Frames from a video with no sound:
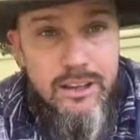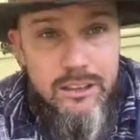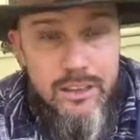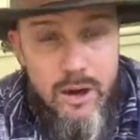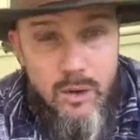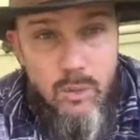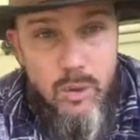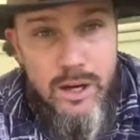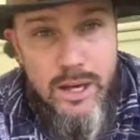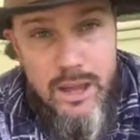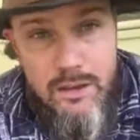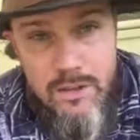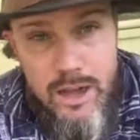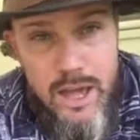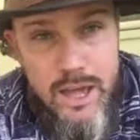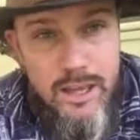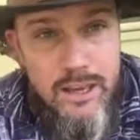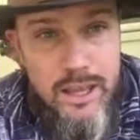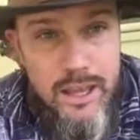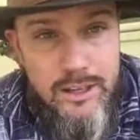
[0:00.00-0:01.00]
that we have
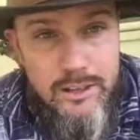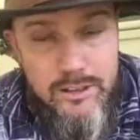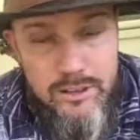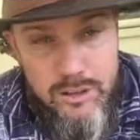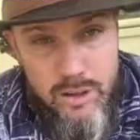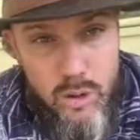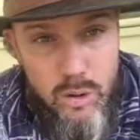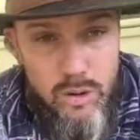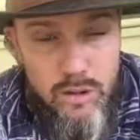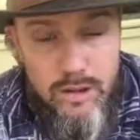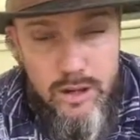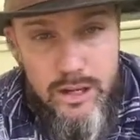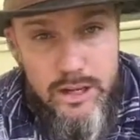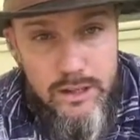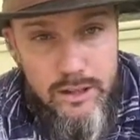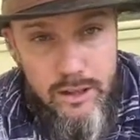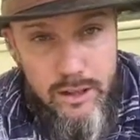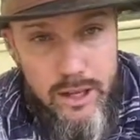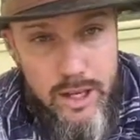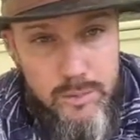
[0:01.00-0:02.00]
had a solar
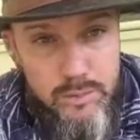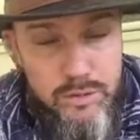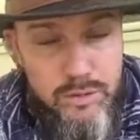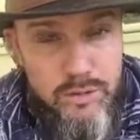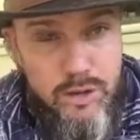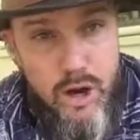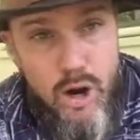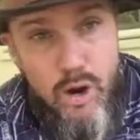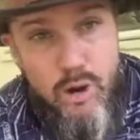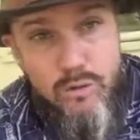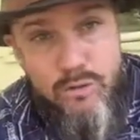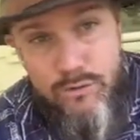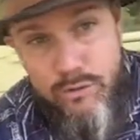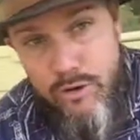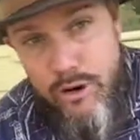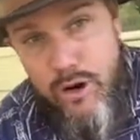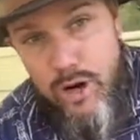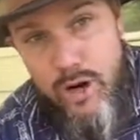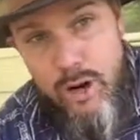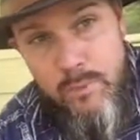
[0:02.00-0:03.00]
eclipse go
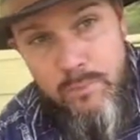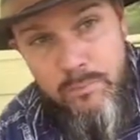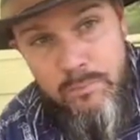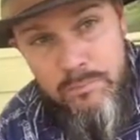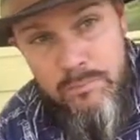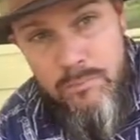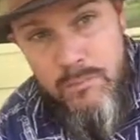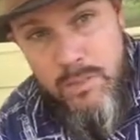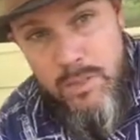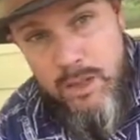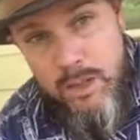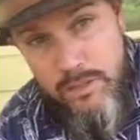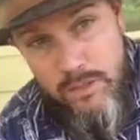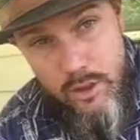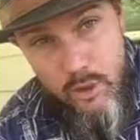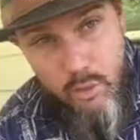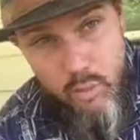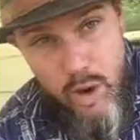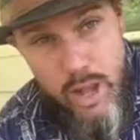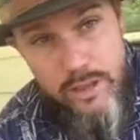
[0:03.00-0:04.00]
from
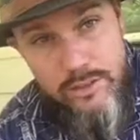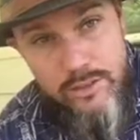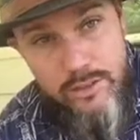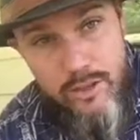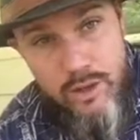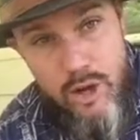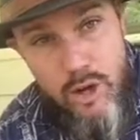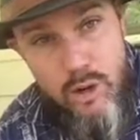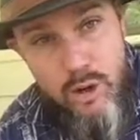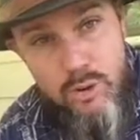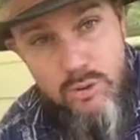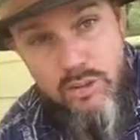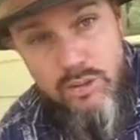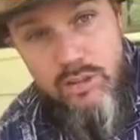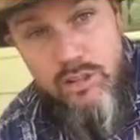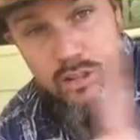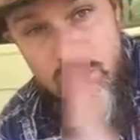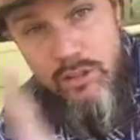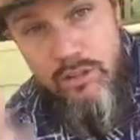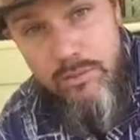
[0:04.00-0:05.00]
the west
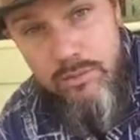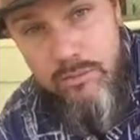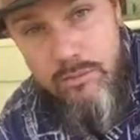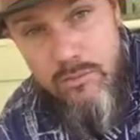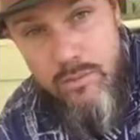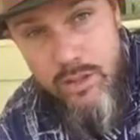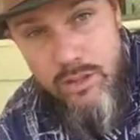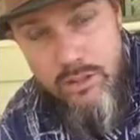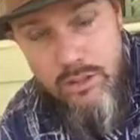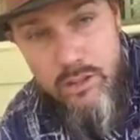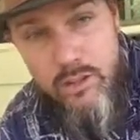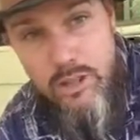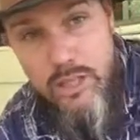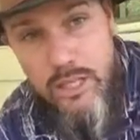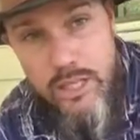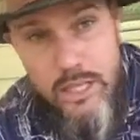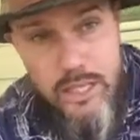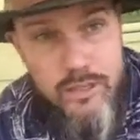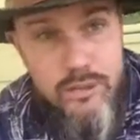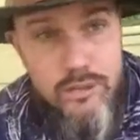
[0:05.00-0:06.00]
coast to
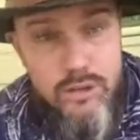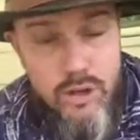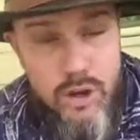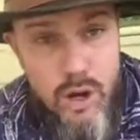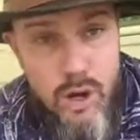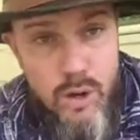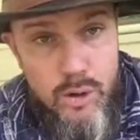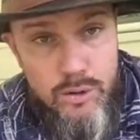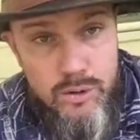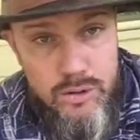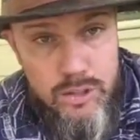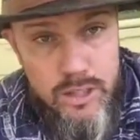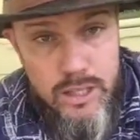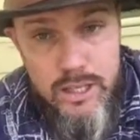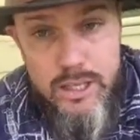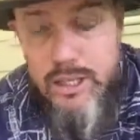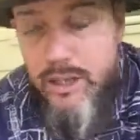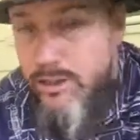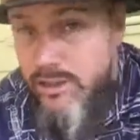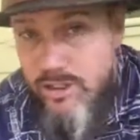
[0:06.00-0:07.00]
the east coast.
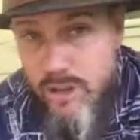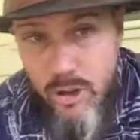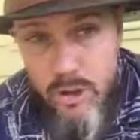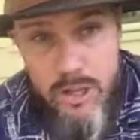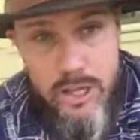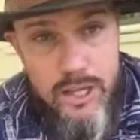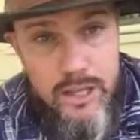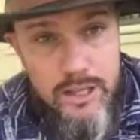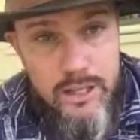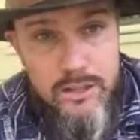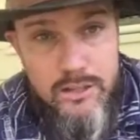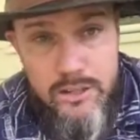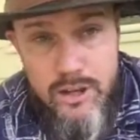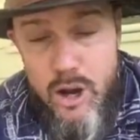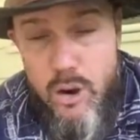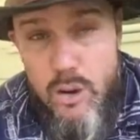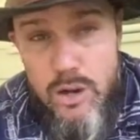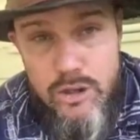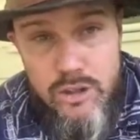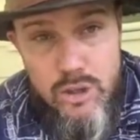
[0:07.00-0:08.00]
So it is
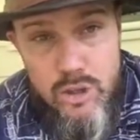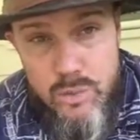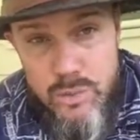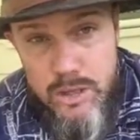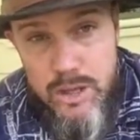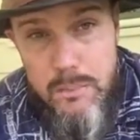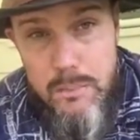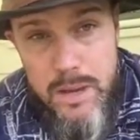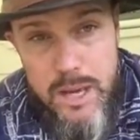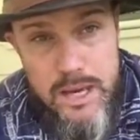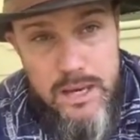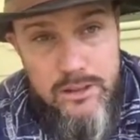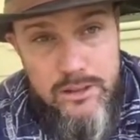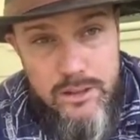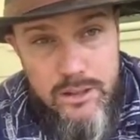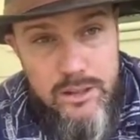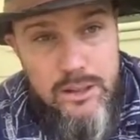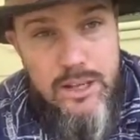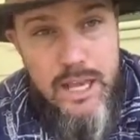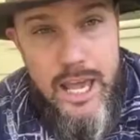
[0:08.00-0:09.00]
going to be
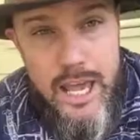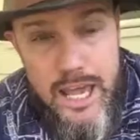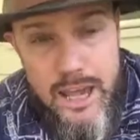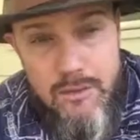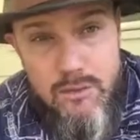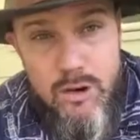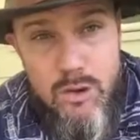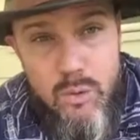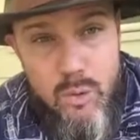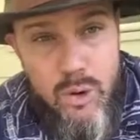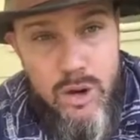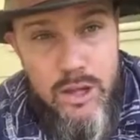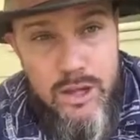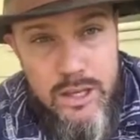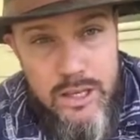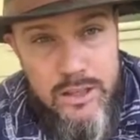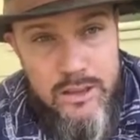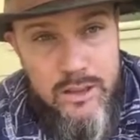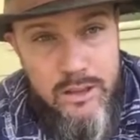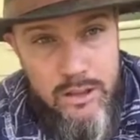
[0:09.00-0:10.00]
amazing.
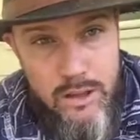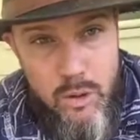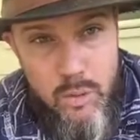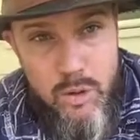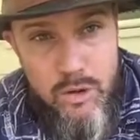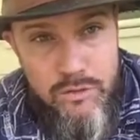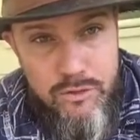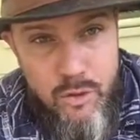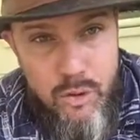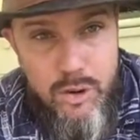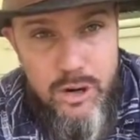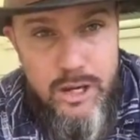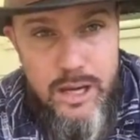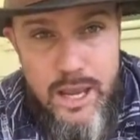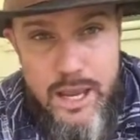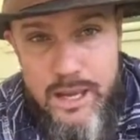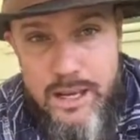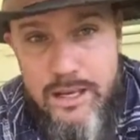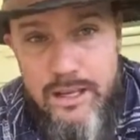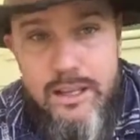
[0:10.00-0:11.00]
Everyone in the lower
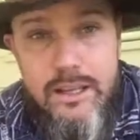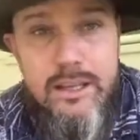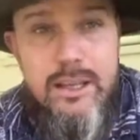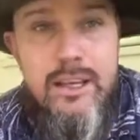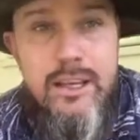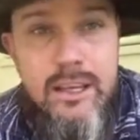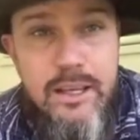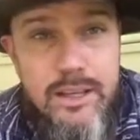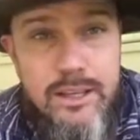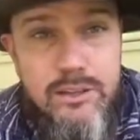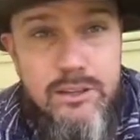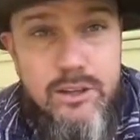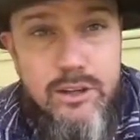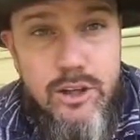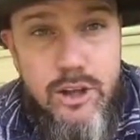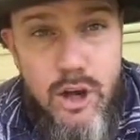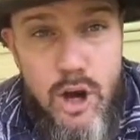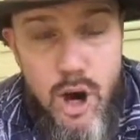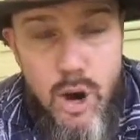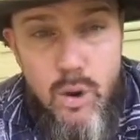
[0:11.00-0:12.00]
48 is
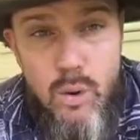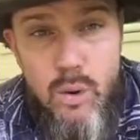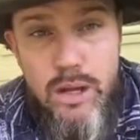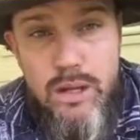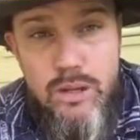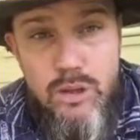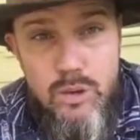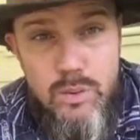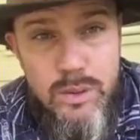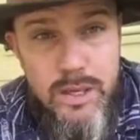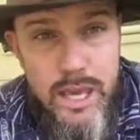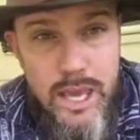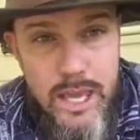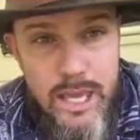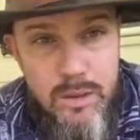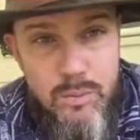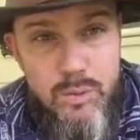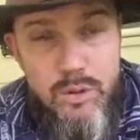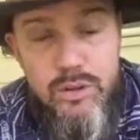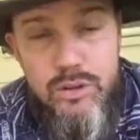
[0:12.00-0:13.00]
going to be
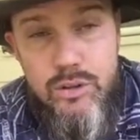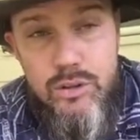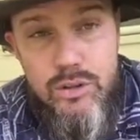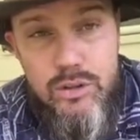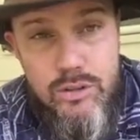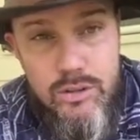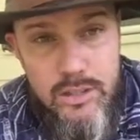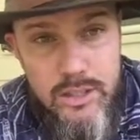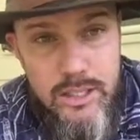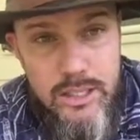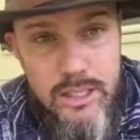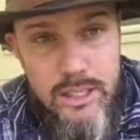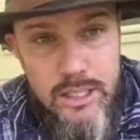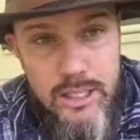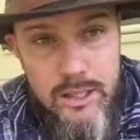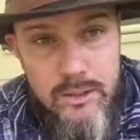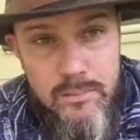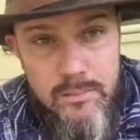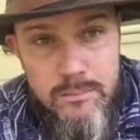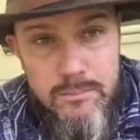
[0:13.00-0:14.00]
able to
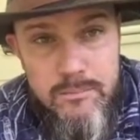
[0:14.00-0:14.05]
see